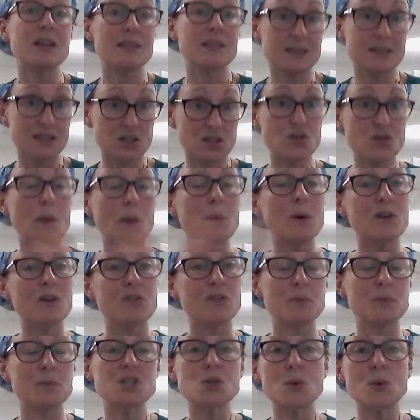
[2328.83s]
there's a drop off
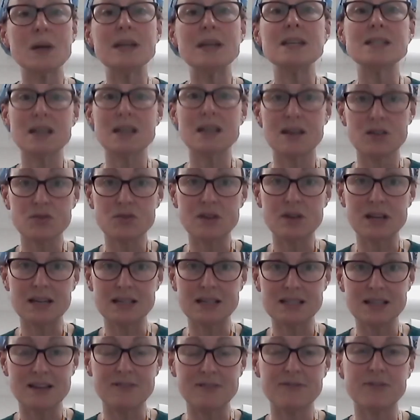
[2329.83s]
between day three
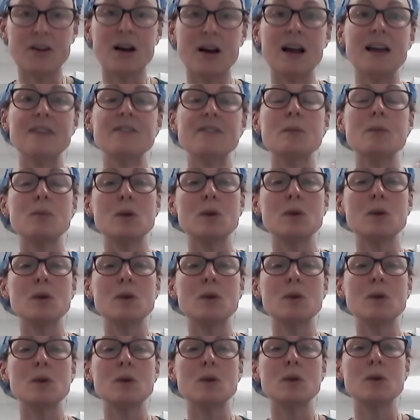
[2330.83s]
and day five. And we
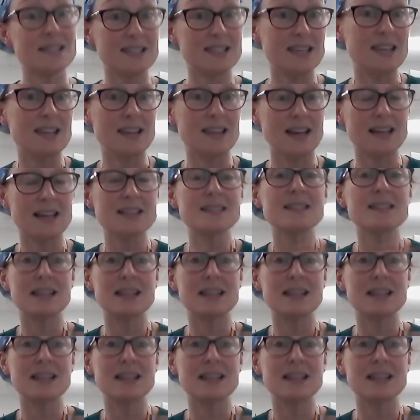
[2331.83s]
want to see that.